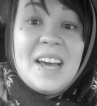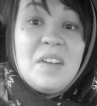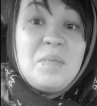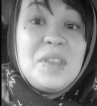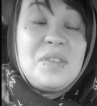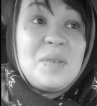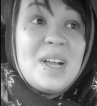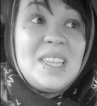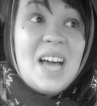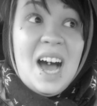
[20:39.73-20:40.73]
I've been through a
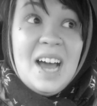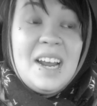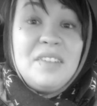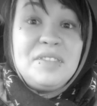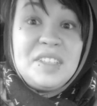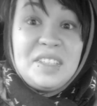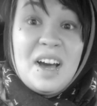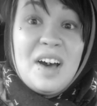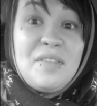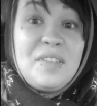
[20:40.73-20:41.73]
lot of
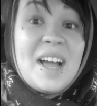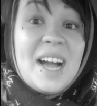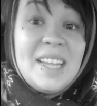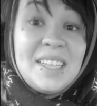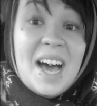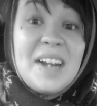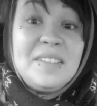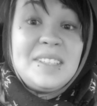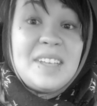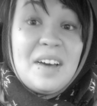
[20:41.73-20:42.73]
stuff, like a lot of
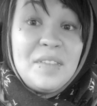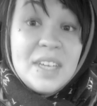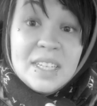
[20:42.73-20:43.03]
stuff